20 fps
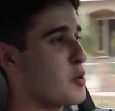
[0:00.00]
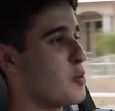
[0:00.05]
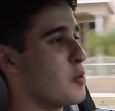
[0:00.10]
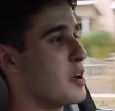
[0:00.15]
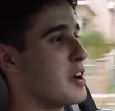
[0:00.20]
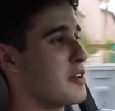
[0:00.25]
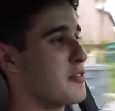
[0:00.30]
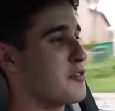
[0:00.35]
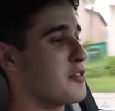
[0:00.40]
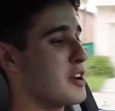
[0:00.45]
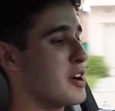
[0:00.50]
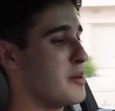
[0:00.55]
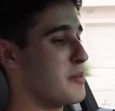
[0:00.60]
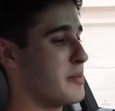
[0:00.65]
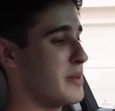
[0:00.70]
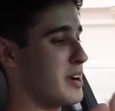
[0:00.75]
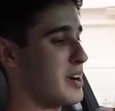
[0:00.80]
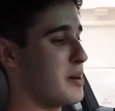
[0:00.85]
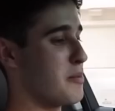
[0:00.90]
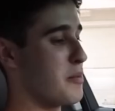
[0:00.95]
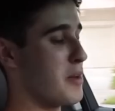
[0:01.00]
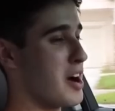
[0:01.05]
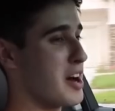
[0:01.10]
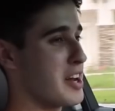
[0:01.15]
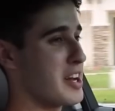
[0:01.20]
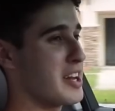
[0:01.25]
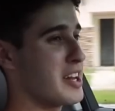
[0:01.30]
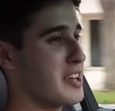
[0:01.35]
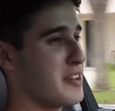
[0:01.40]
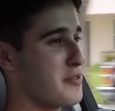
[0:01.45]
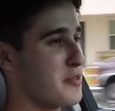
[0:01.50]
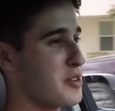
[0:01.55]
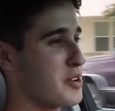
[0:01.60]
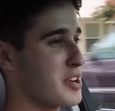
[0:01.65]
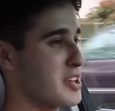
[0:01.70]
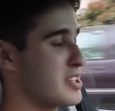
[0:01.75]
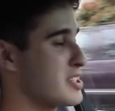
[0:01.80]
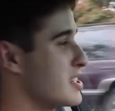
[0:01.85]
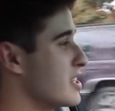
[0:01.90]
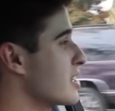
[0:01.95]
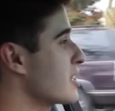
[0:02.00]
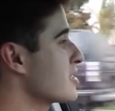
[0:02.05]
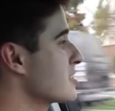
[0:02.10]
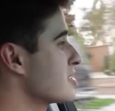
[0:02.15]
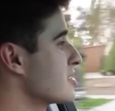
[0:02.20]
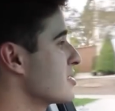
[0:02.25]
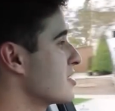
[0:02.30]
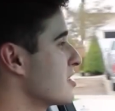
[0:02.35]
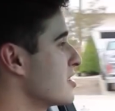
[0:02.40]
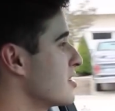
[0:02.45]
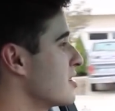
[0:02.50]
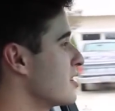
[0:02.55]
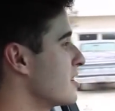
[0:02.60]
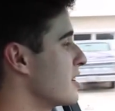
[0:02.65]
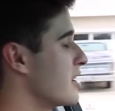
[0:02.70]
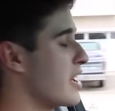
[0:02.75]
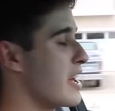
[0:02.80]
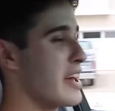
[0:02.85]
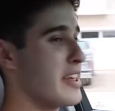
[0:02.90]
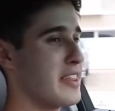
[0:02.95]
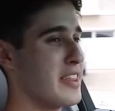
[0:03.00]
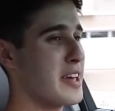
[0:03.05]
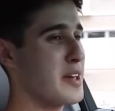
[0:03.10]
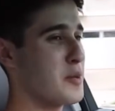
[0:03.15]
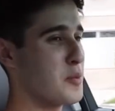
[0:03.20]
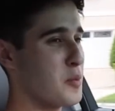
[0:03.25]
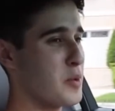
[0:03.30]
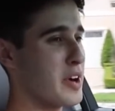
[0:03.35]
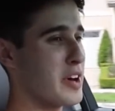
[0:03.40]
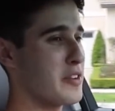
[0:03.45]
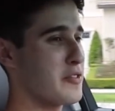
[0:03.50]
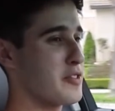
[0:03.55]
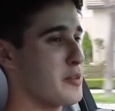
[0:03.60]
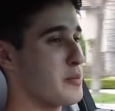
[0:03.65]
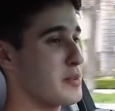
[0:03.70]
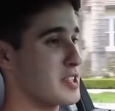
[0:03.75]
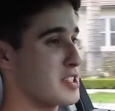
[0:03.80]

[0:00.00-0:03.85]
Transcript: One from a modded E46 and then one from a